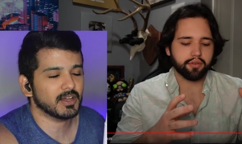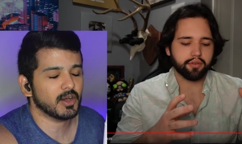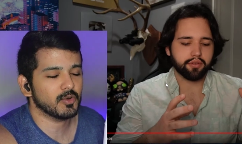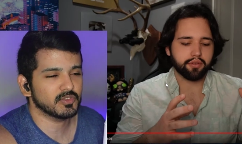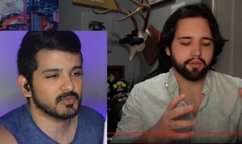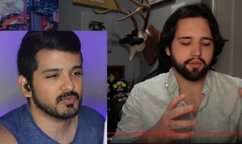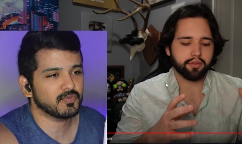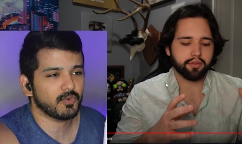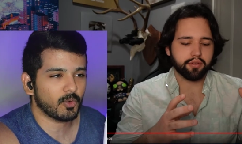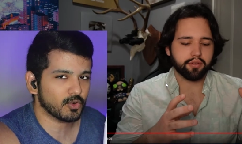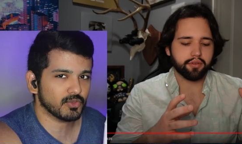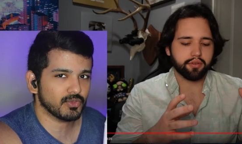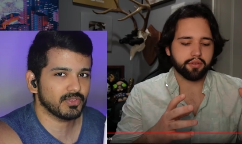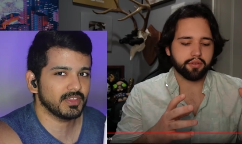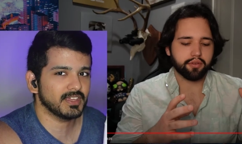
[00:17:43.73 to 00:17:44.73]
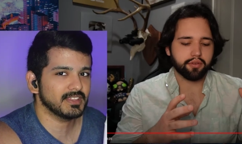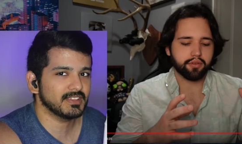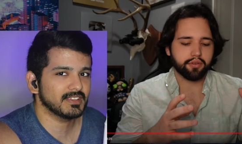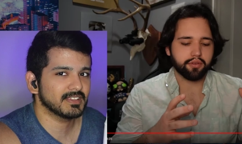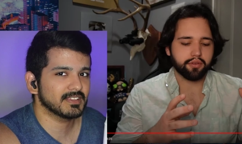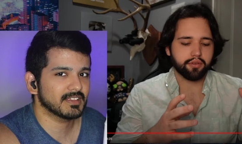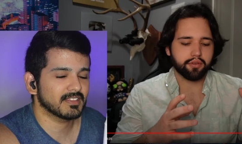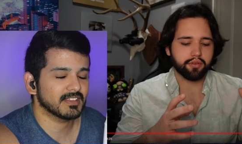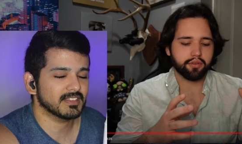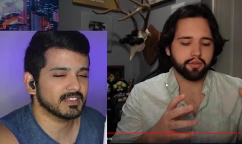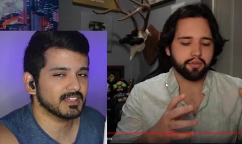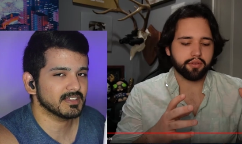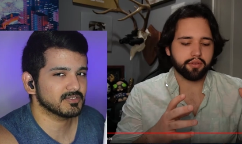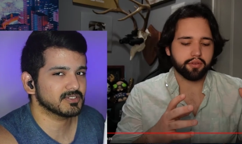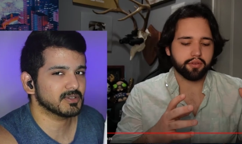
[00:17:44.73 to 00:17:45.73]
Speaker 1: uh, how the photo thing that
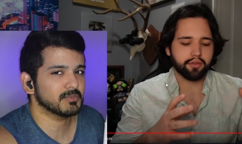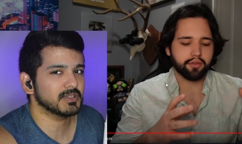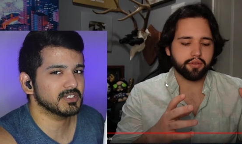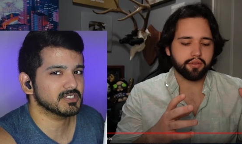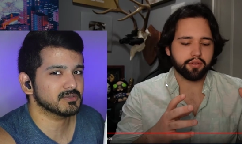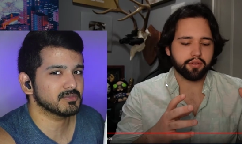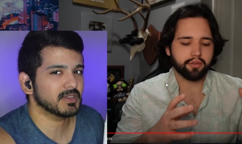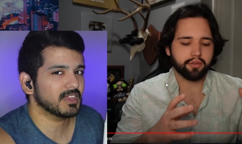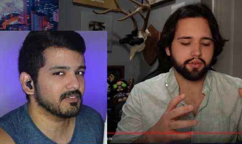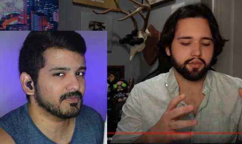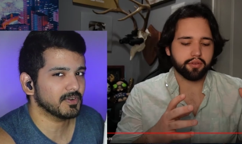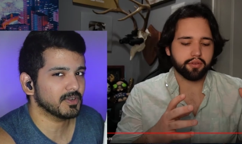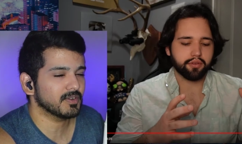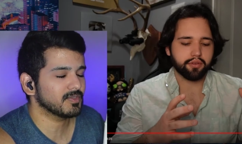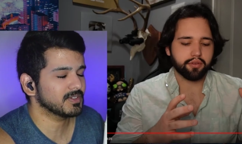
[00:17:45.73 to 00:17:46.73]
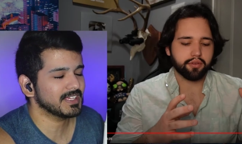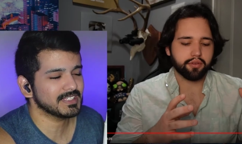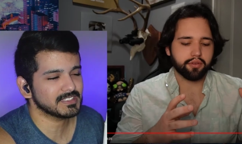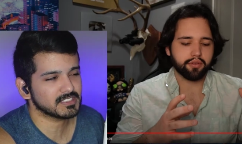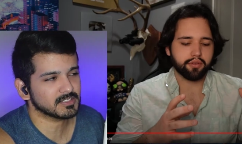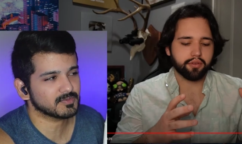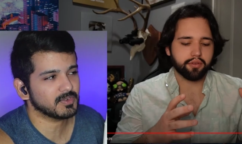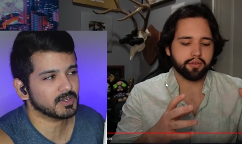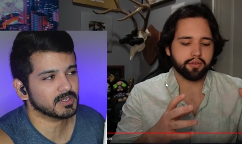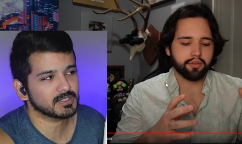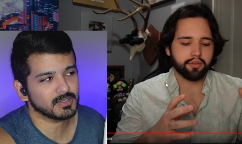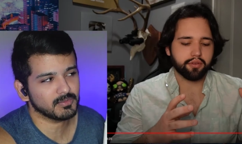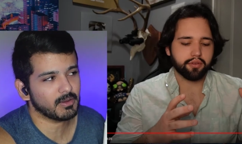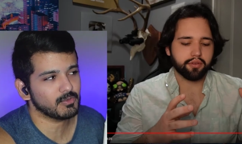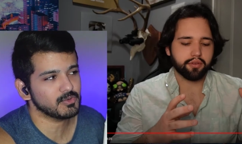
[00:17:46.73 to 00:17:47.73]
they somebody's just making fun of her. That's just fucked
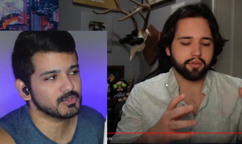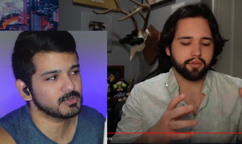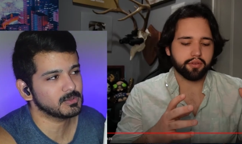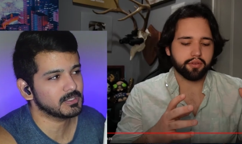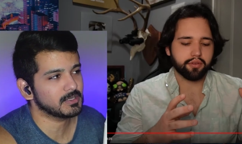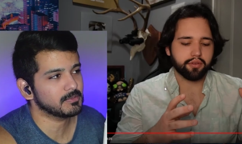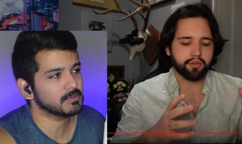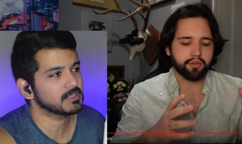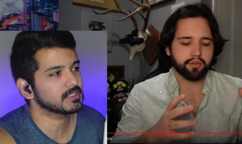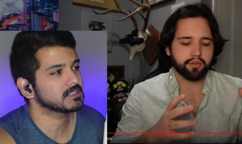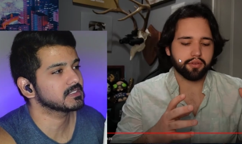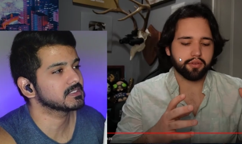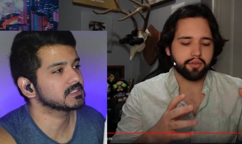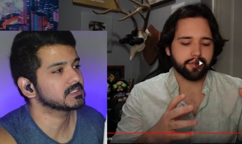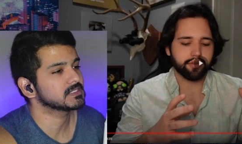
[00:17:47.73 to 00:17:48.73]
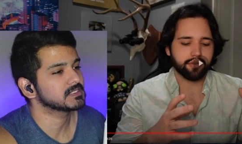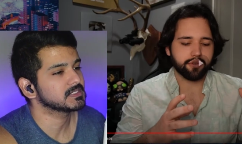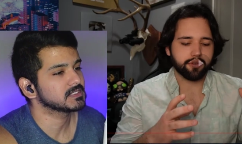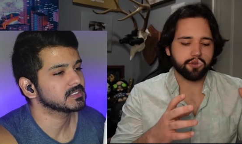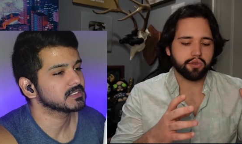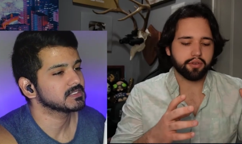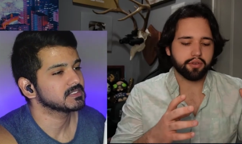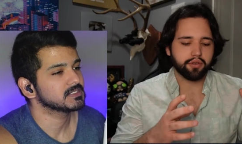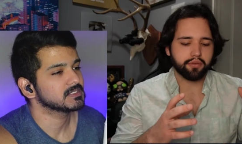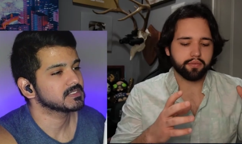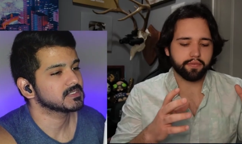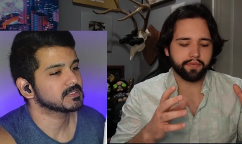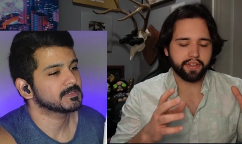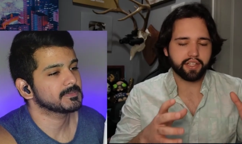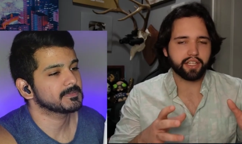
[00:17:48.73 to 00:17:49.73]
up. Why would you do that, man?
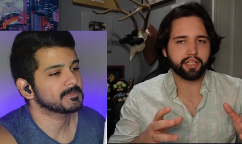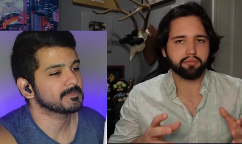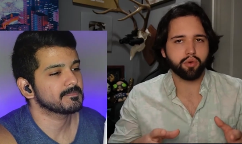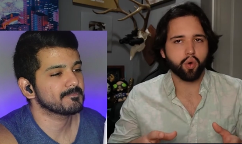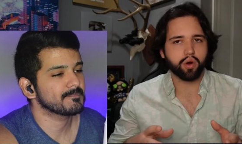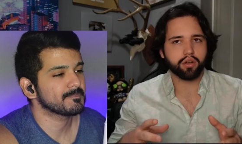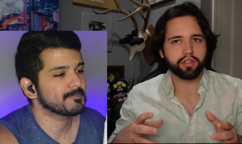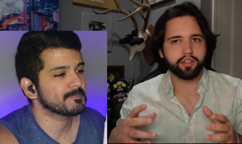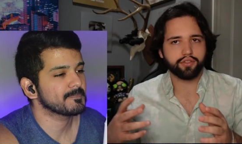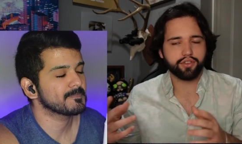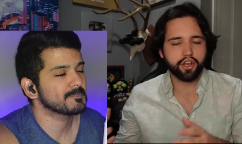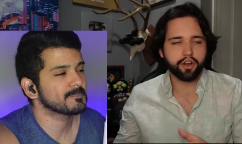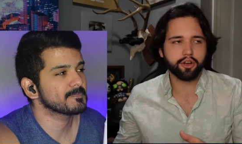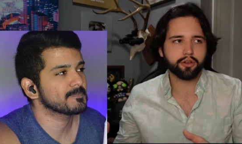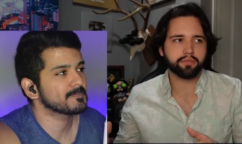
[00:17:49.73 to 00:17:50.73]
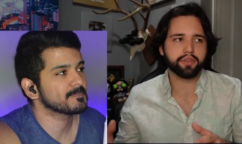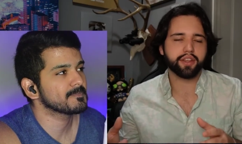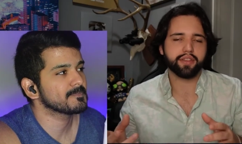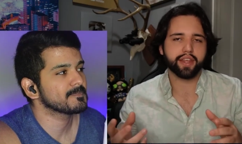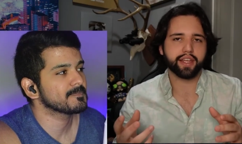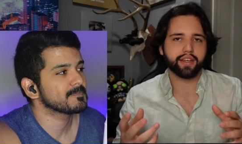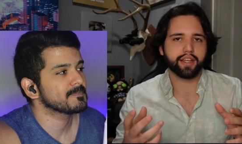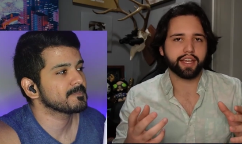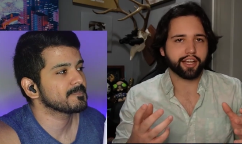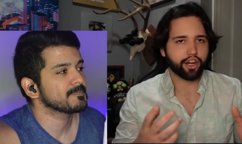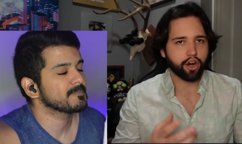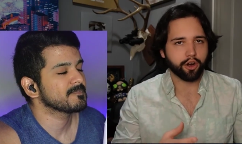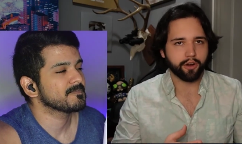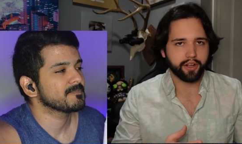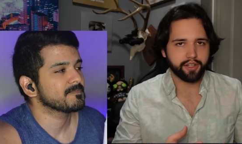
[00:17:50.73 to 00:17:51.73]
Speaker 2: Feeling more disturbed than
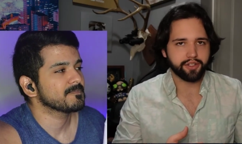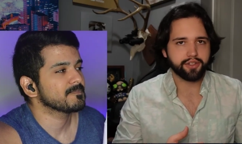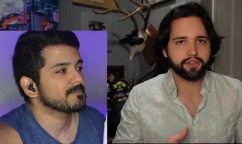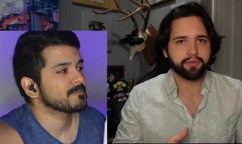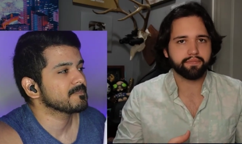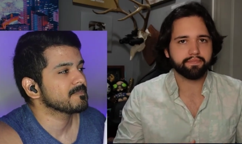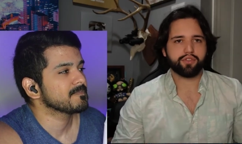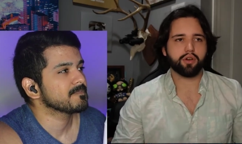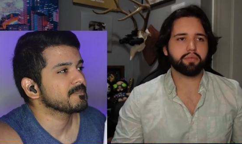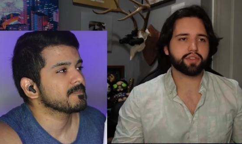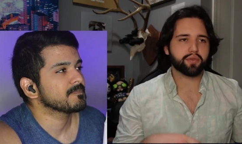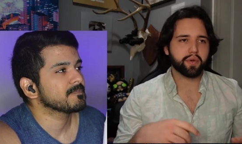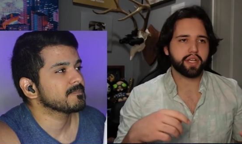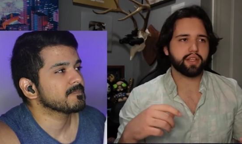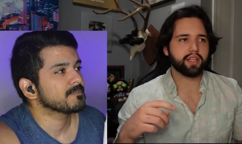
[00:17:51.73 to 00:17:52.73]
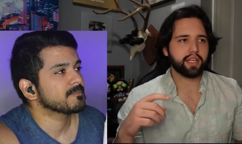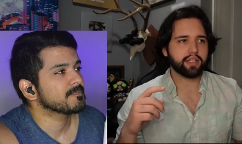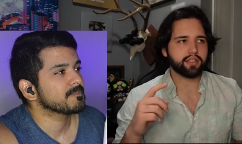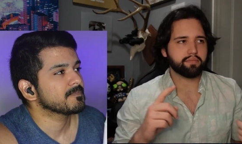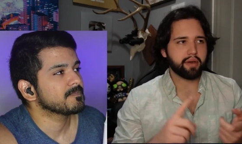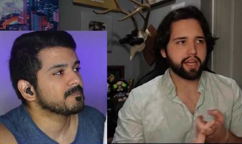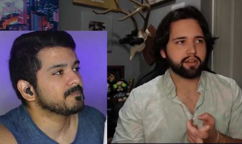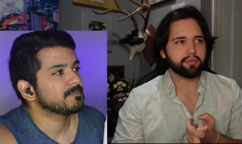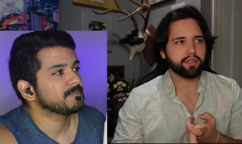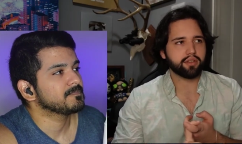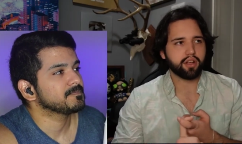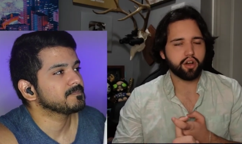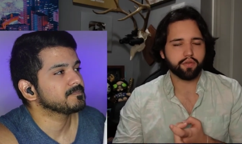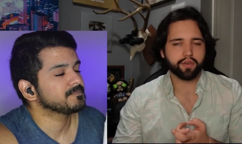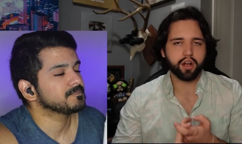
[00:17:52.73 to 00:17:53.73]
encouraged. So, between the
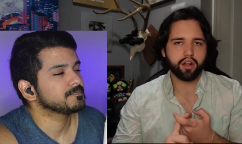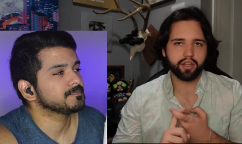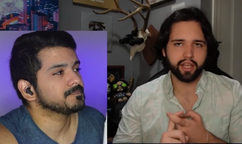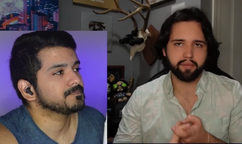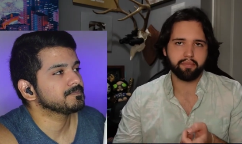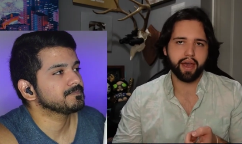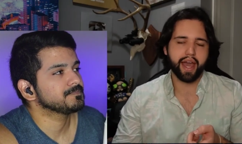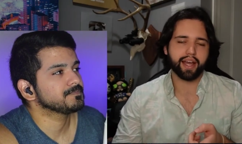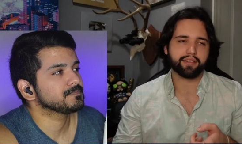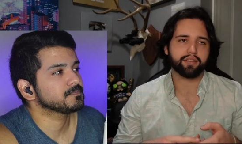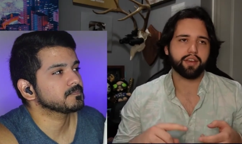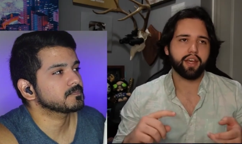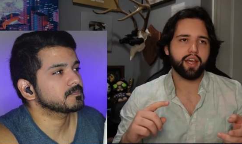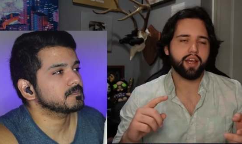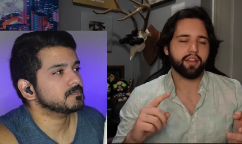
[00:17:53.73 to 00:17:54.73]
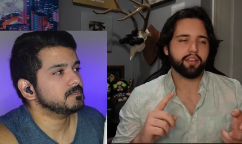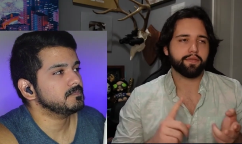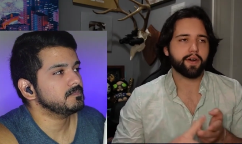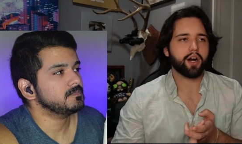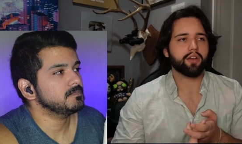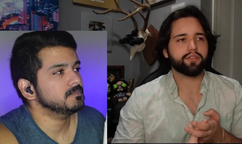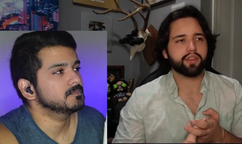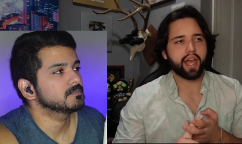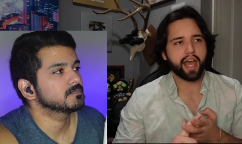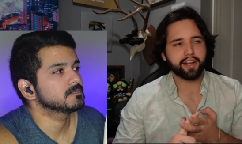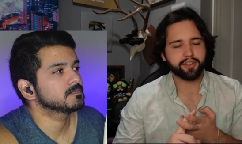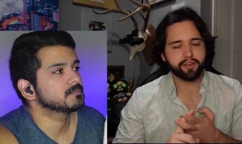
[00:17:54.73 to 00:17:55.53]
debatable overall impact, the false